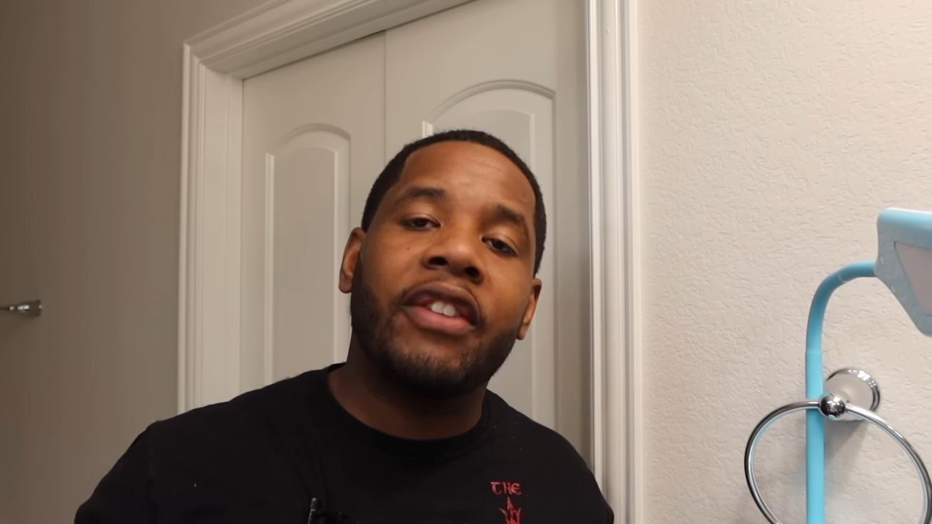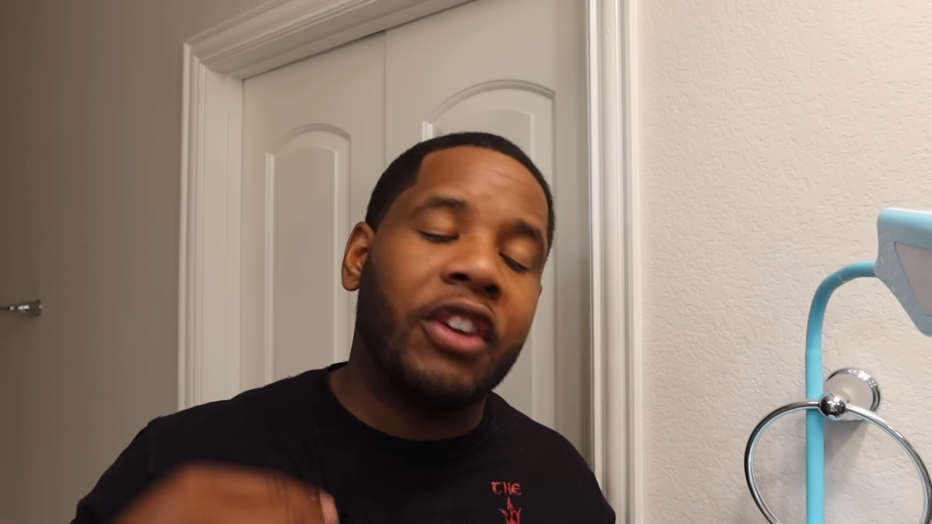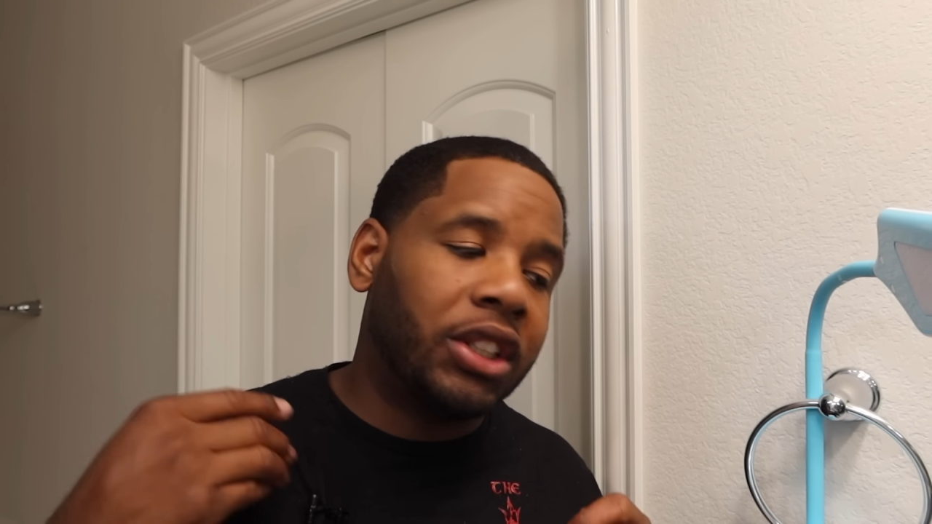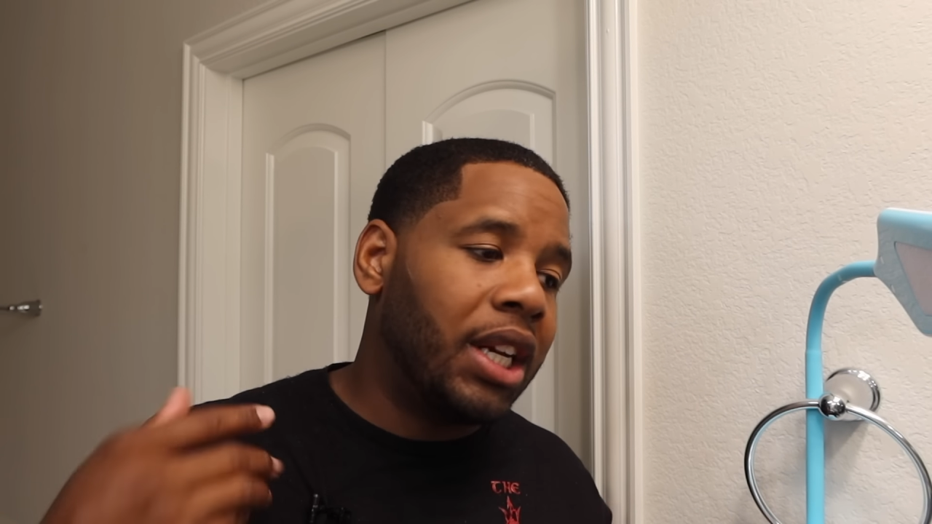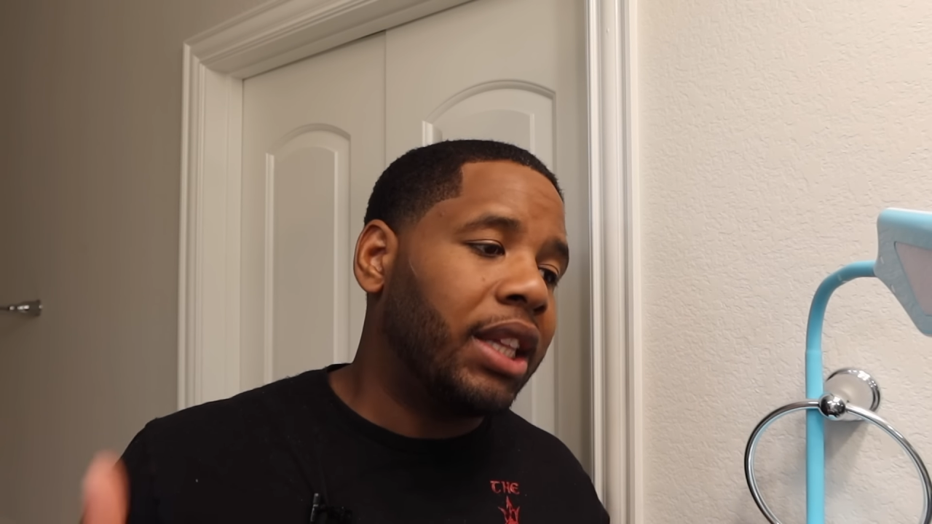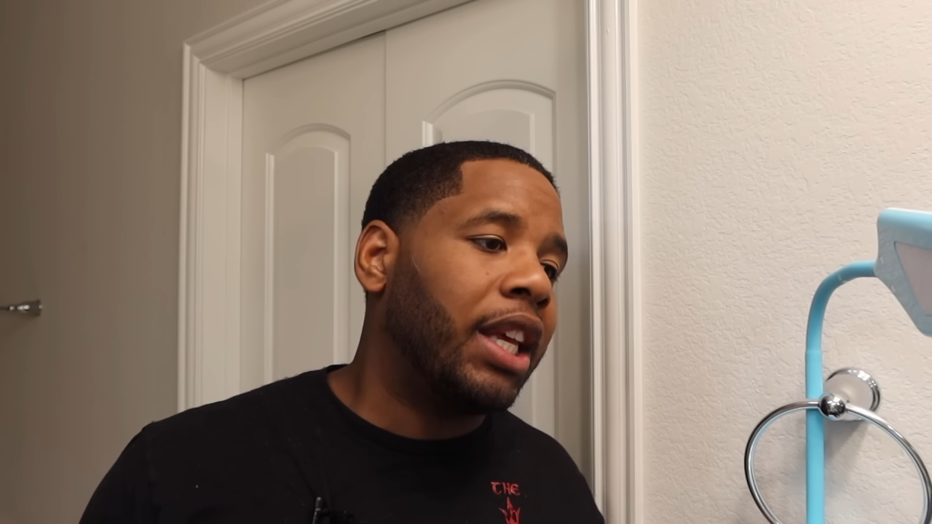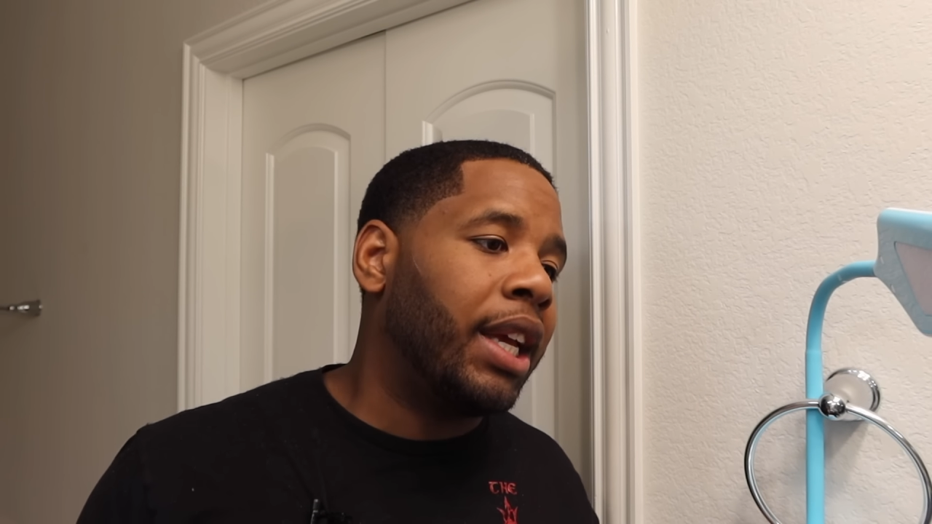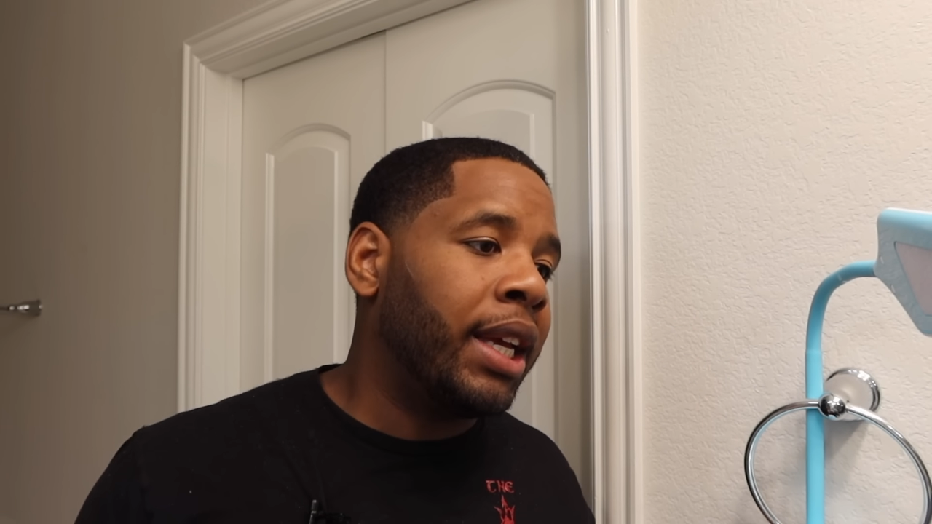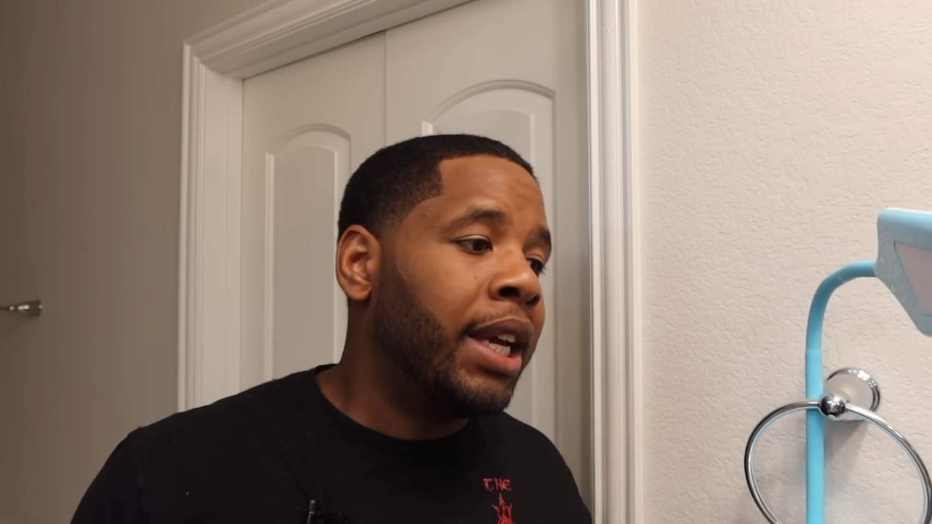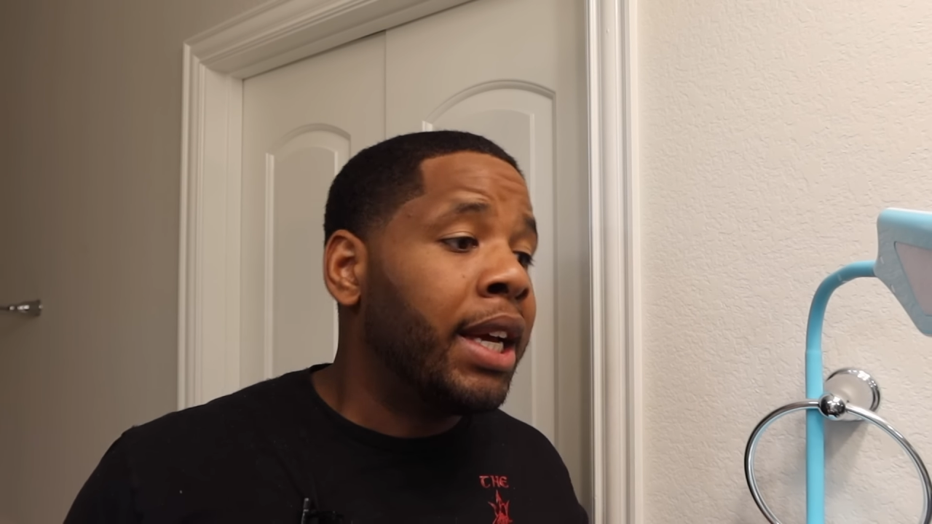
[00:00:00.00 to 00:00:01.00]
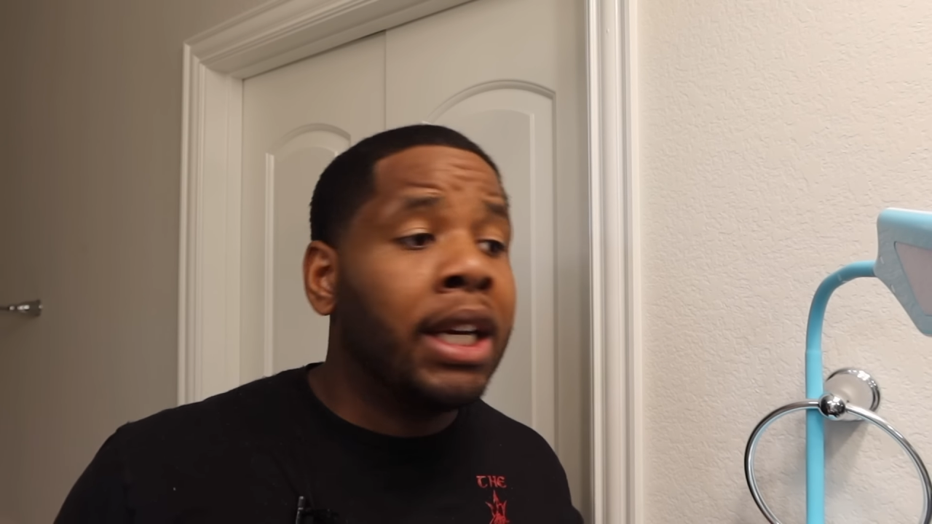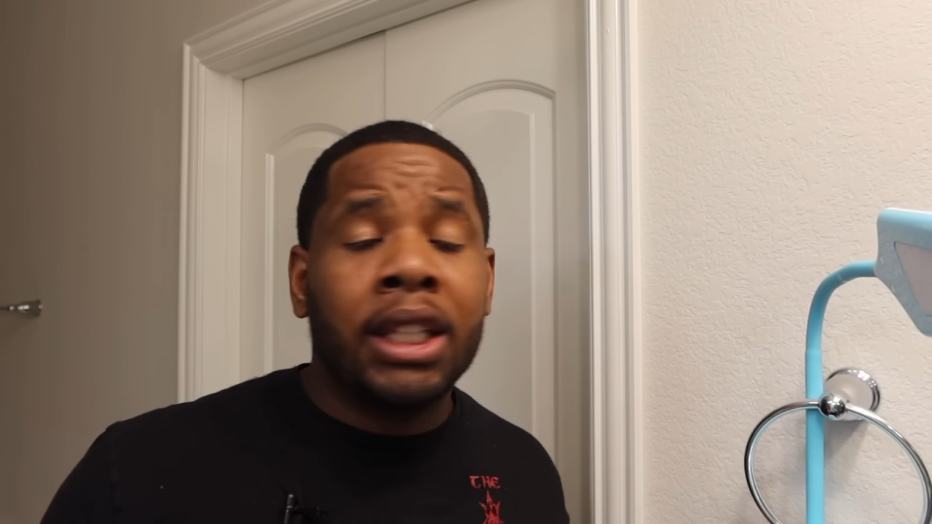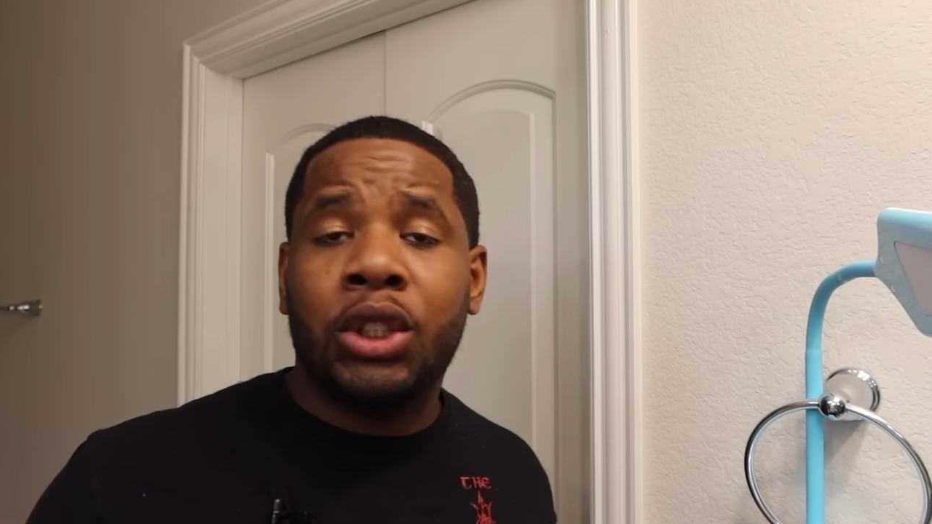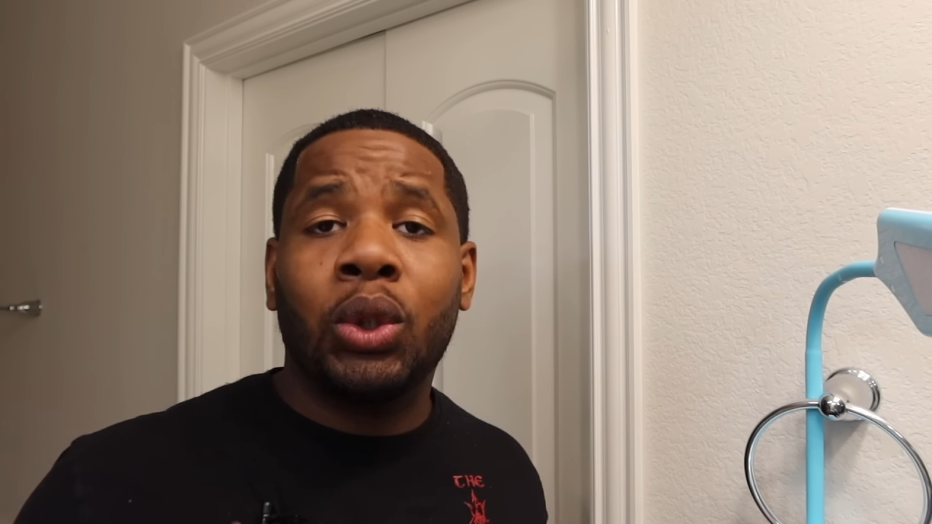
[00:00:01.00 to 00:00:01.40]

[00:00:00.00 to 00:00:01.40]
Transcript: If there's anything that